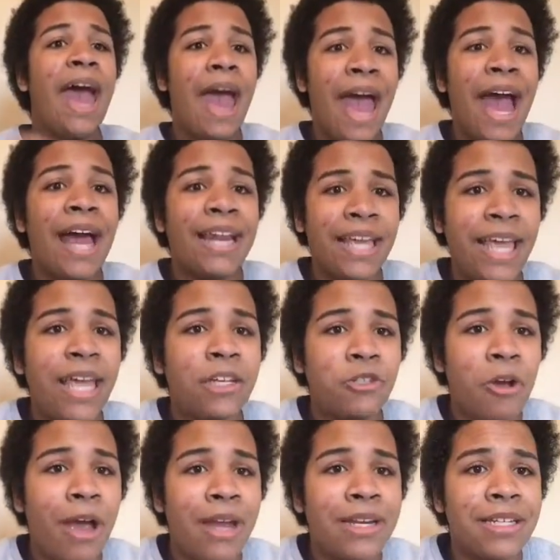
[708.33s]
at it
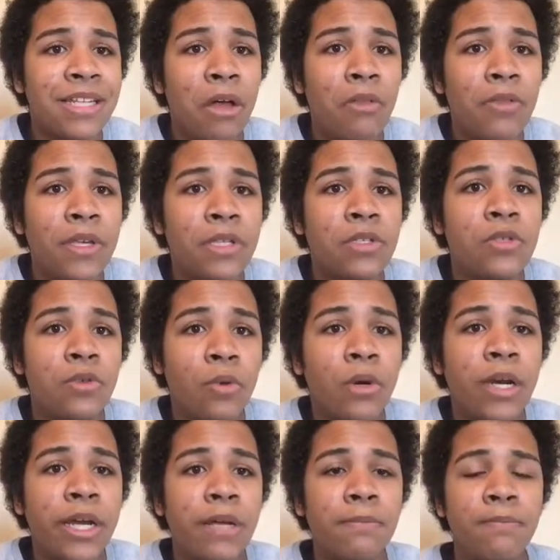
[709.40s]
trying to tell this
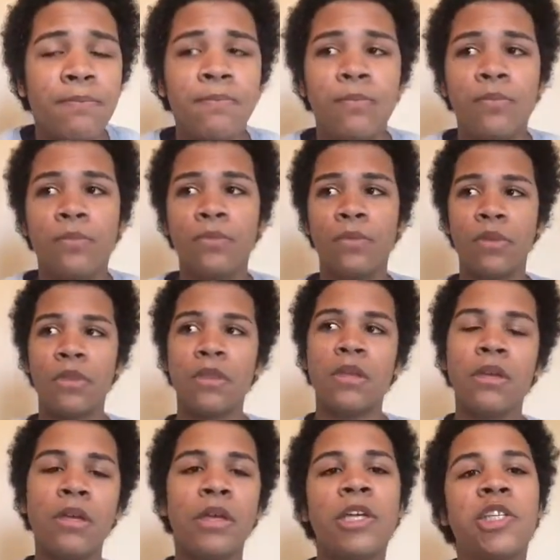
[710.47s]
story.
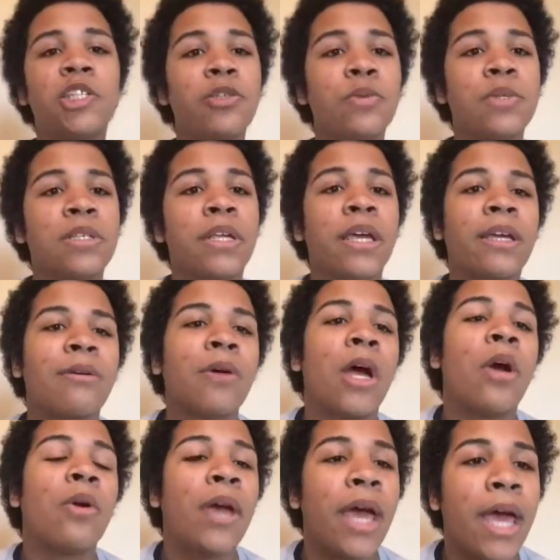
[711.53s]
And she was like,
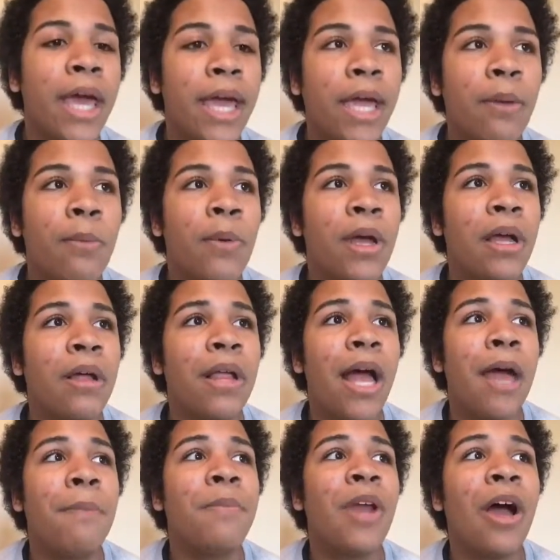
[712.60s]
okay, well,
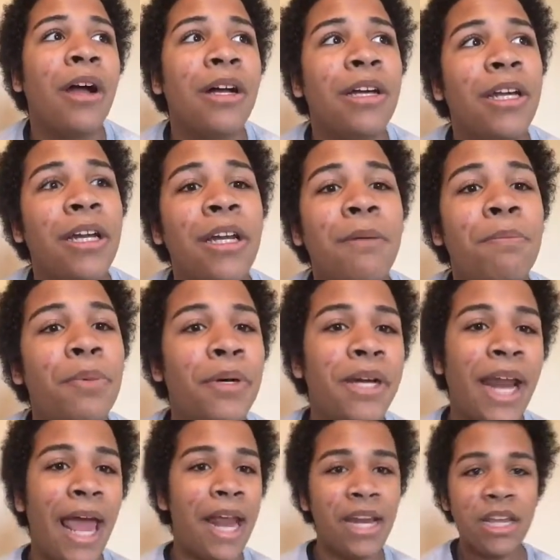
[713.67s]
I'm not gonna
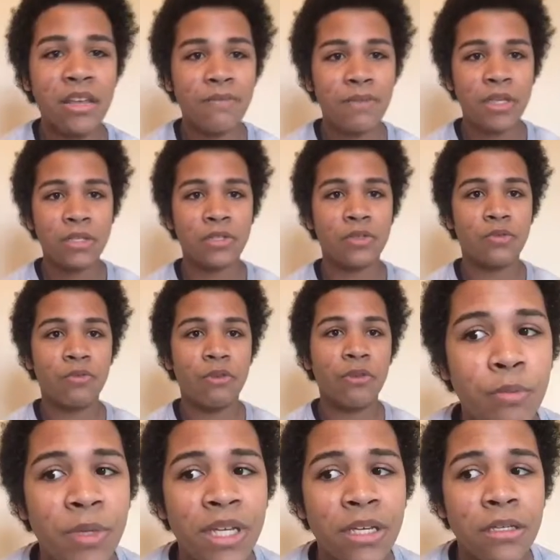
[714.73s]
put any of this
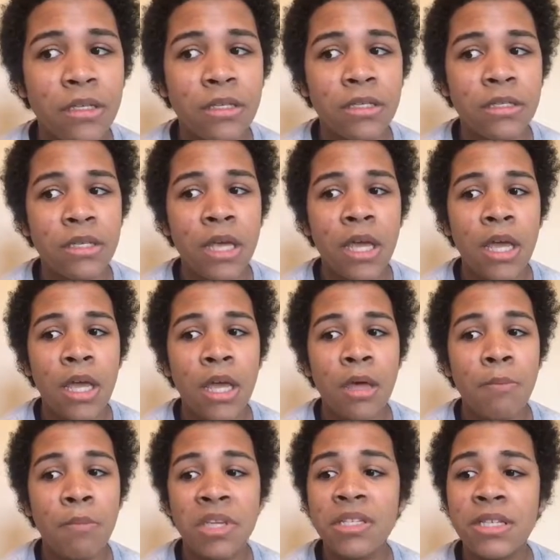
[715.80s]
through because
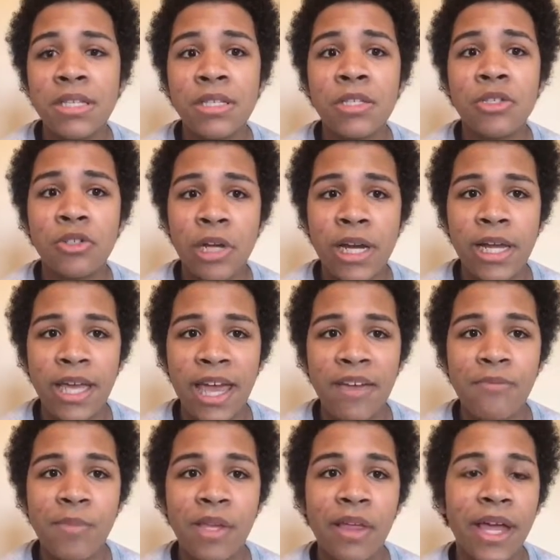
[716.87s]
Mrs. Straight
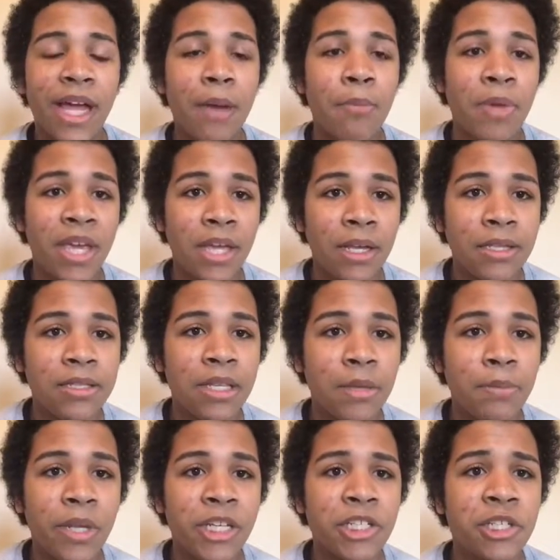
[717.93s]
gave me like a pink
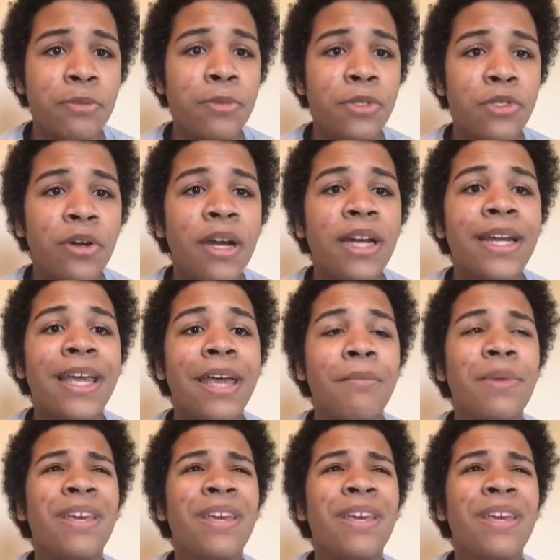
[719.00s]
slip. Like, she was trying to get